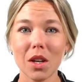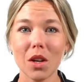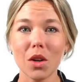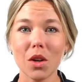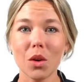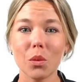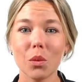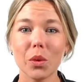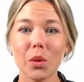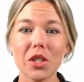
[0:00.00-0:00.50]

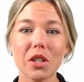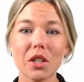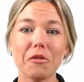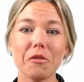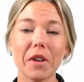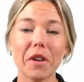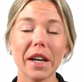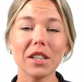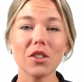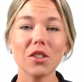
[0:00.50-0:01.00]
which
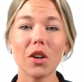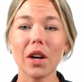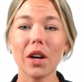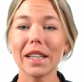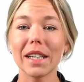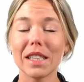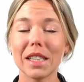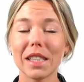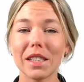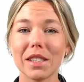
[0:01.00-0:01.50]
affect our
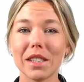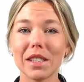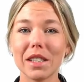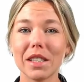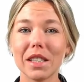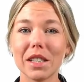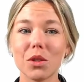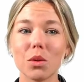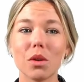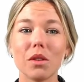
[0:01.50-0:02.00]

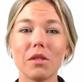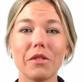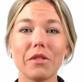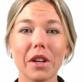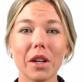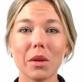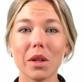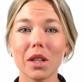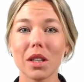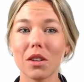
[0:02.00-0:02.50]
identity to a
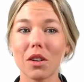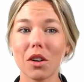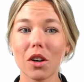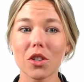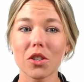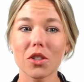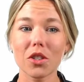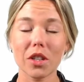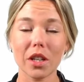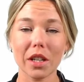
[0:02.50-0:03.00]
very
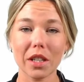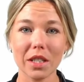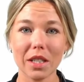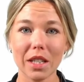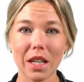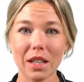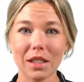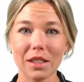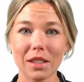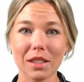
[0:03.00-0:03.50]
large
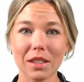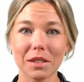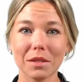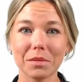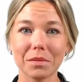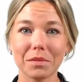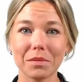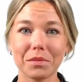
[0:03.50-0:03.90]
extent.